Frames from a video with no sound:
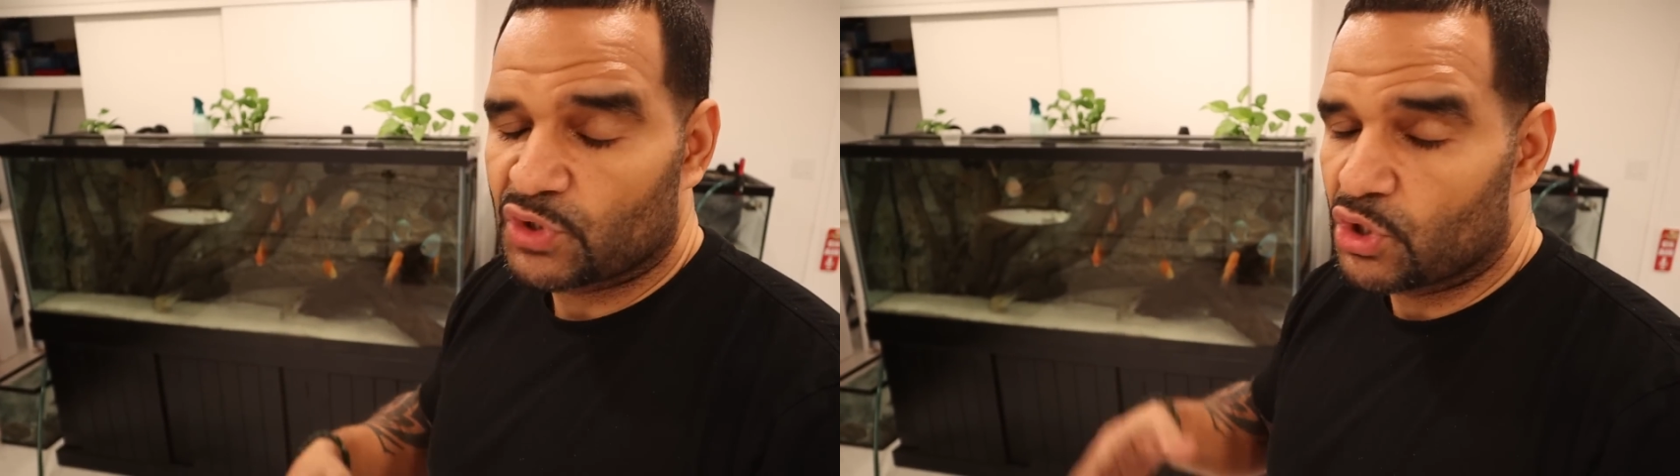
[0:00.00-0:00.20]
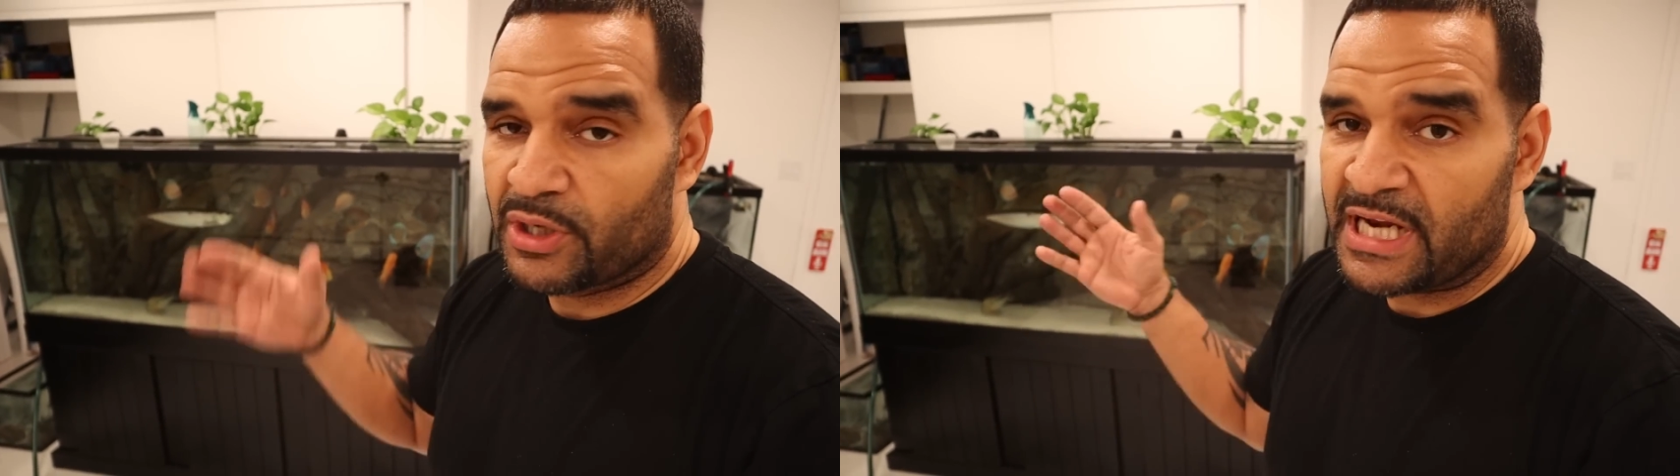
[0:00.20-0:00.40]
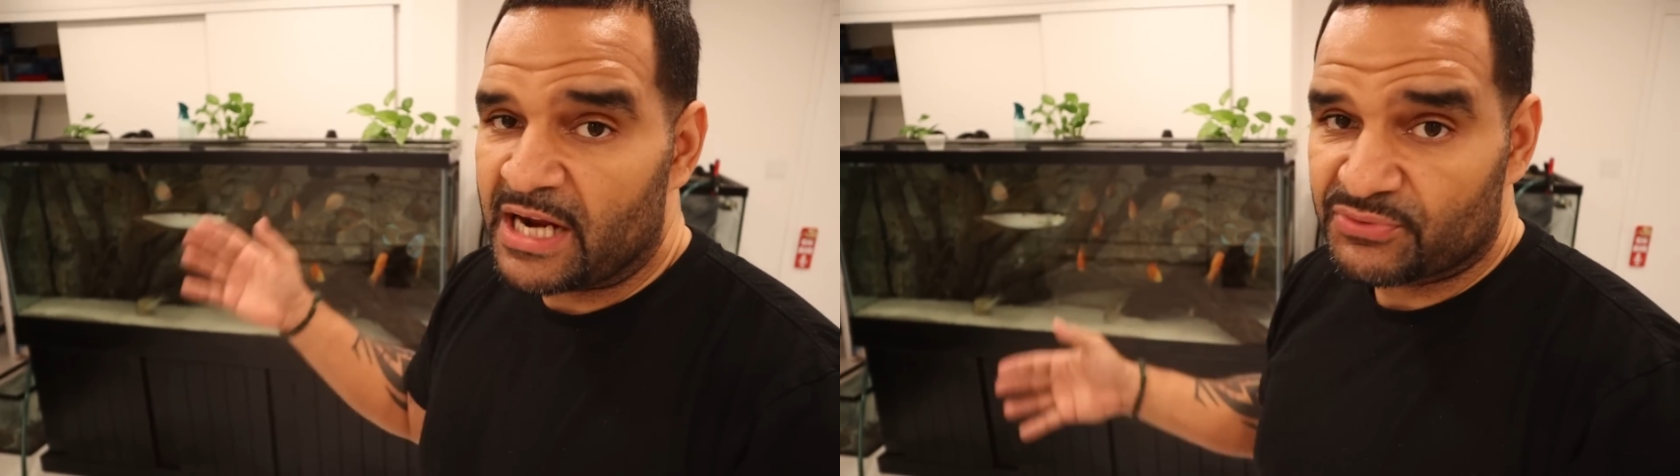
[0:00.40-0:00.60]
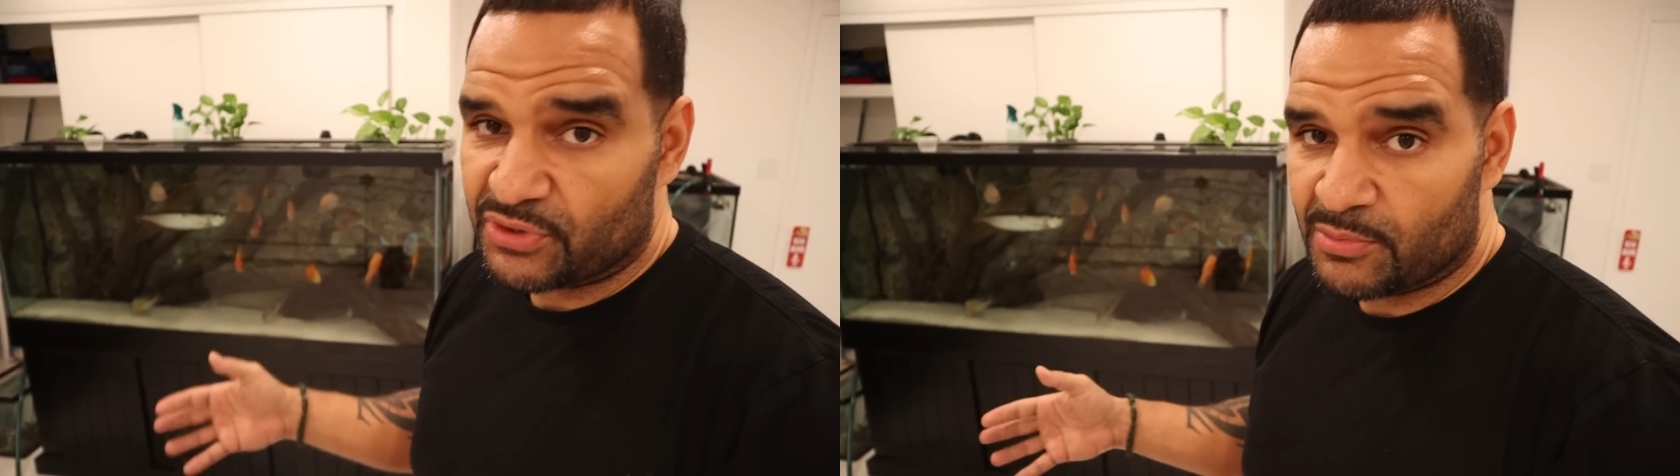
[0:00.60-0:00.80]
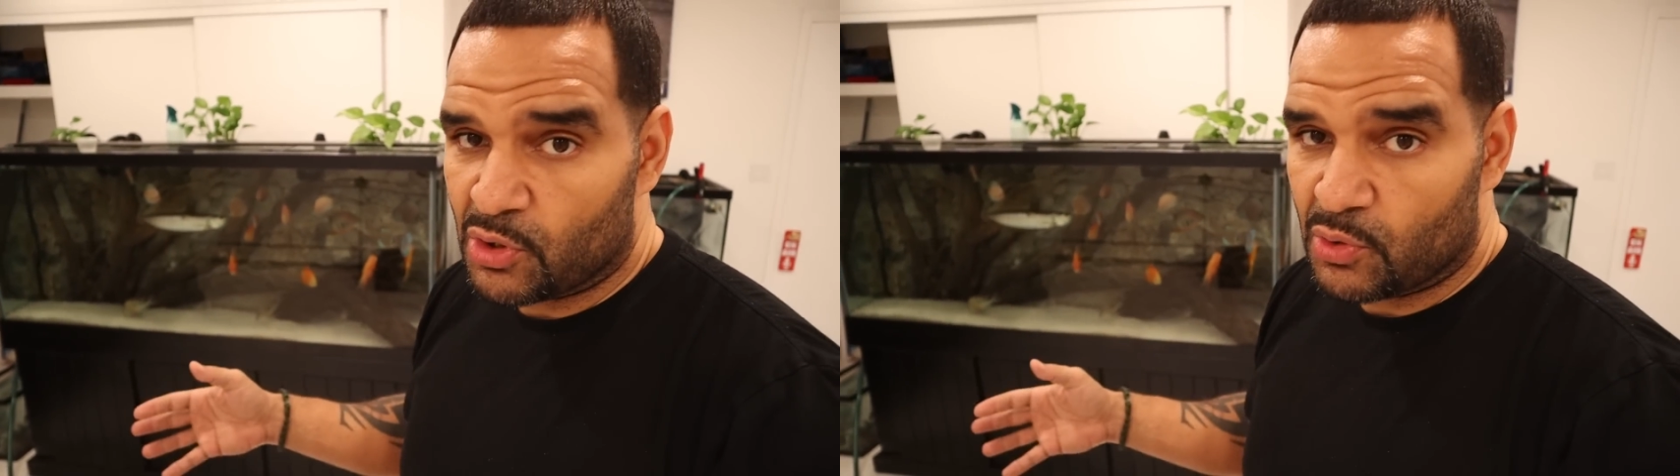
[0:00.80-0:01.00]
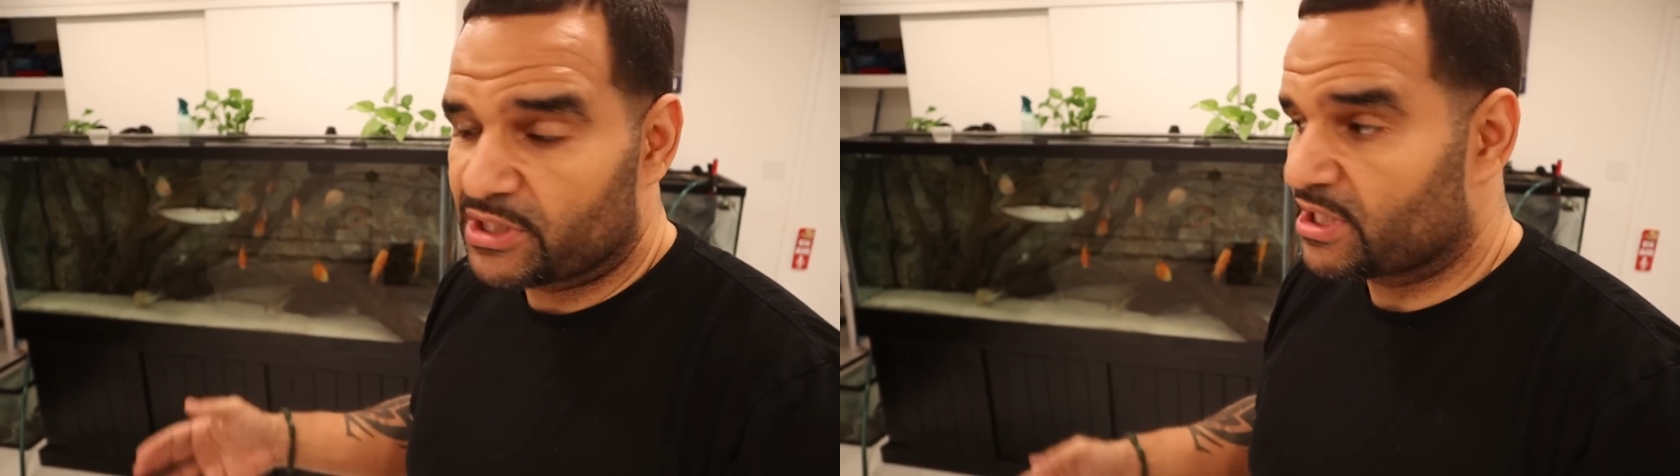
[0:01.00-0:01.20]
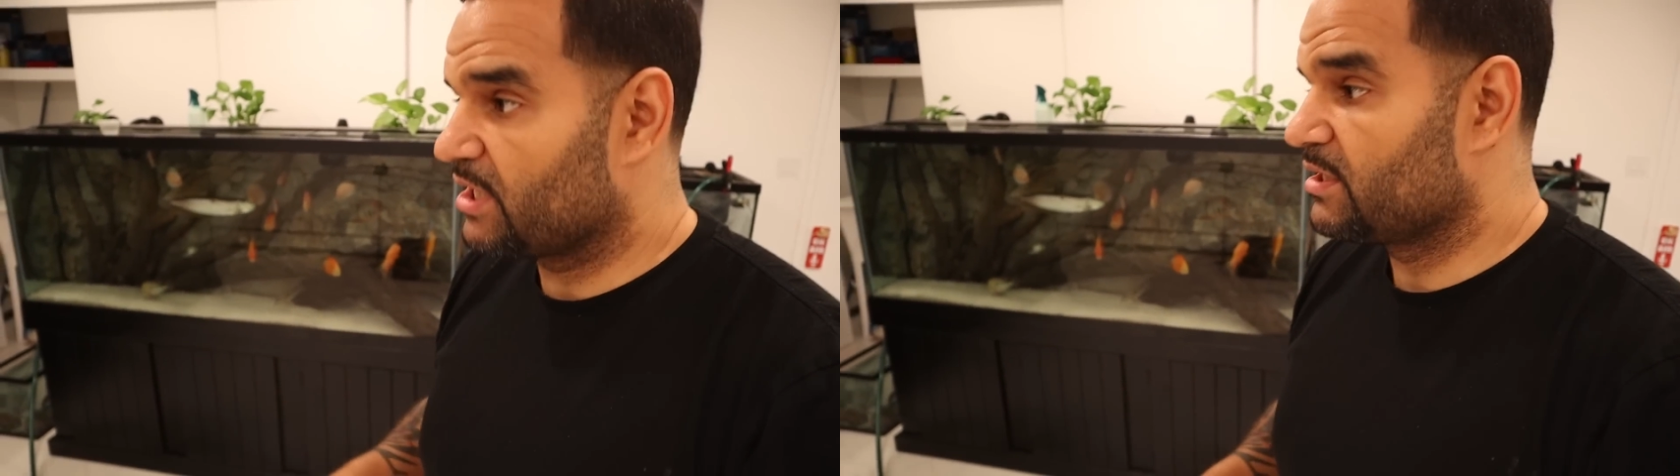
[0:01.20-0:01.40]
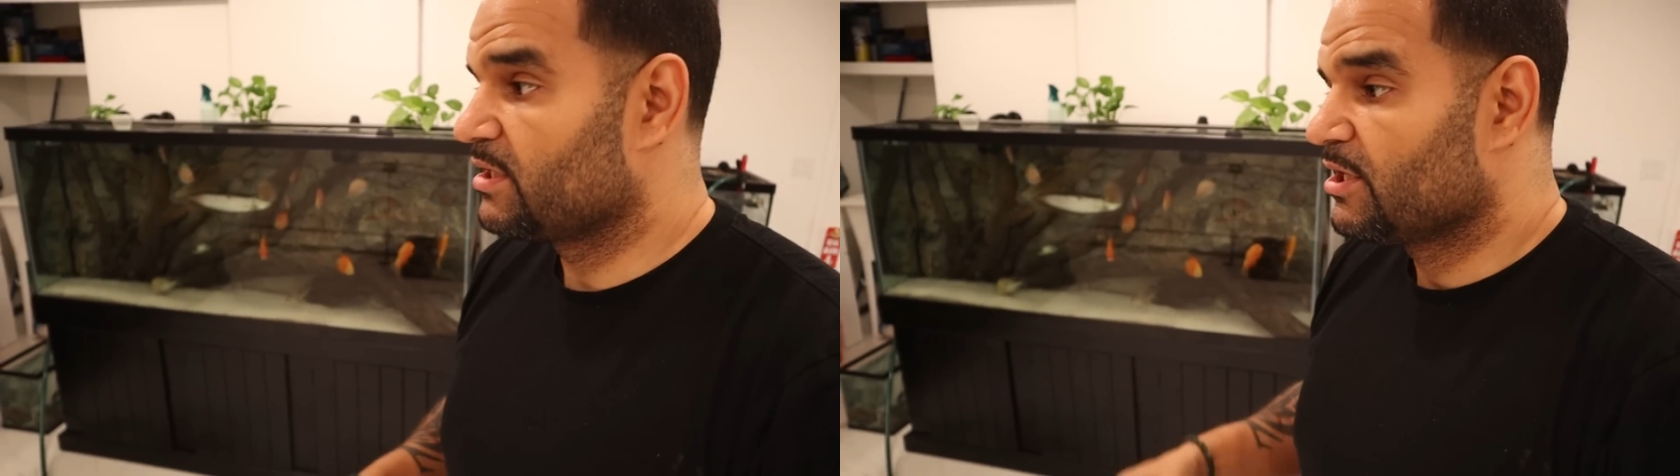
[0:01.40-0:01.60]
going after him all
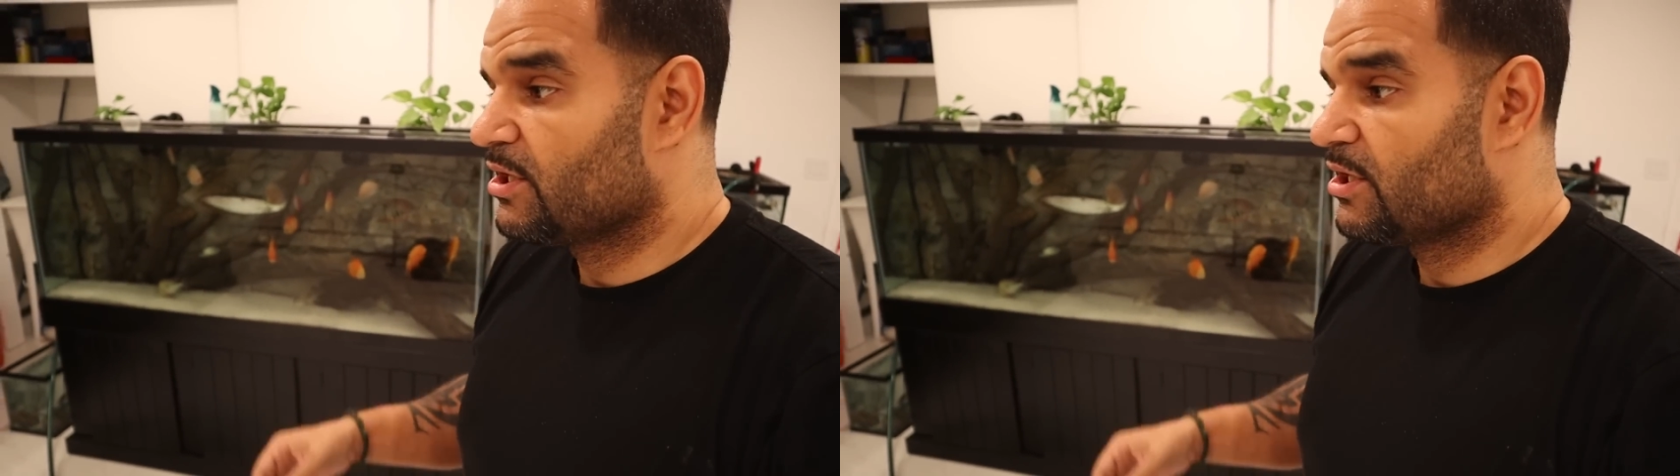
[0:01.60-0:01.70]
weekend.